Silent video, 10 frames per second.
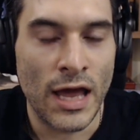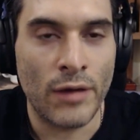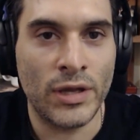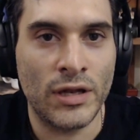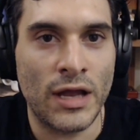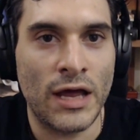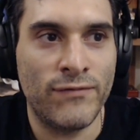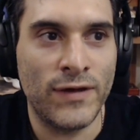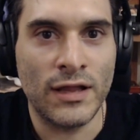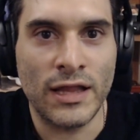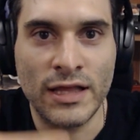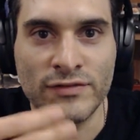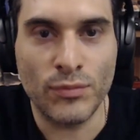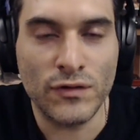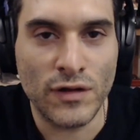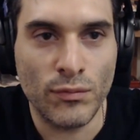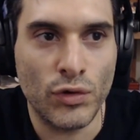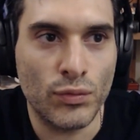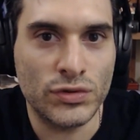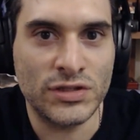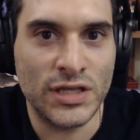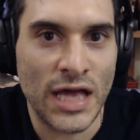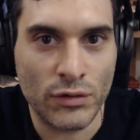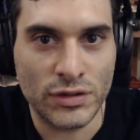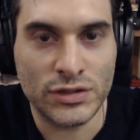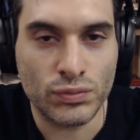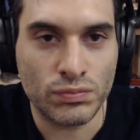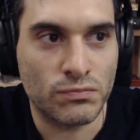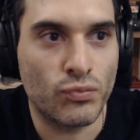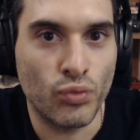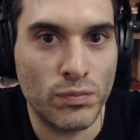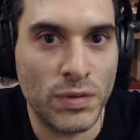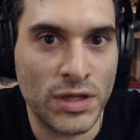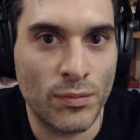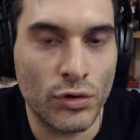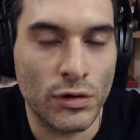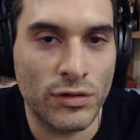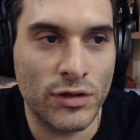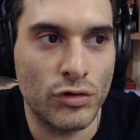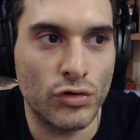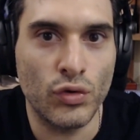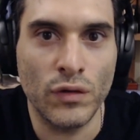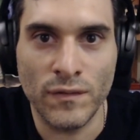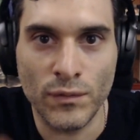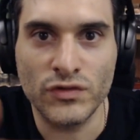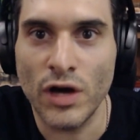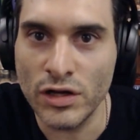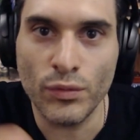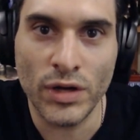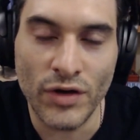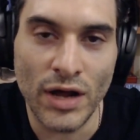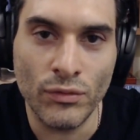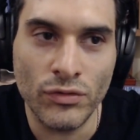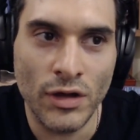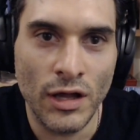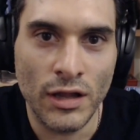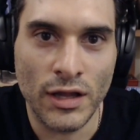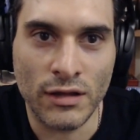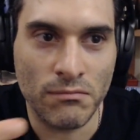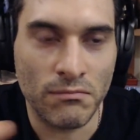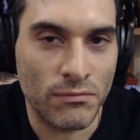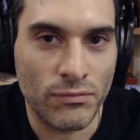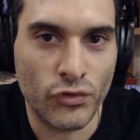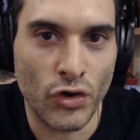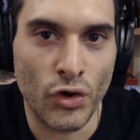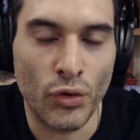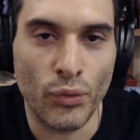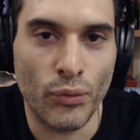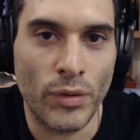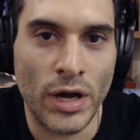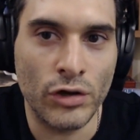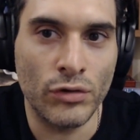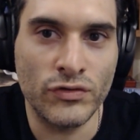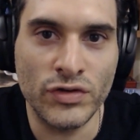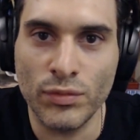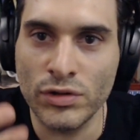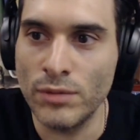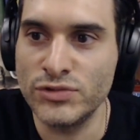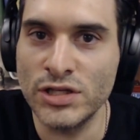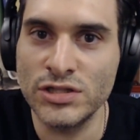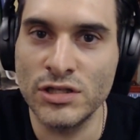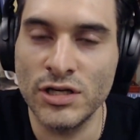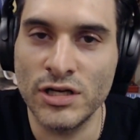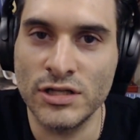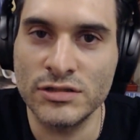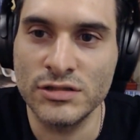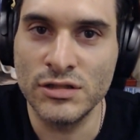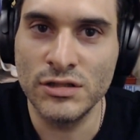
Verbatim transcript: I mean, I think, like, as a Muslim, you would see how this would be the moral thing to do if it was the other way around. So I don't see what the objection here is.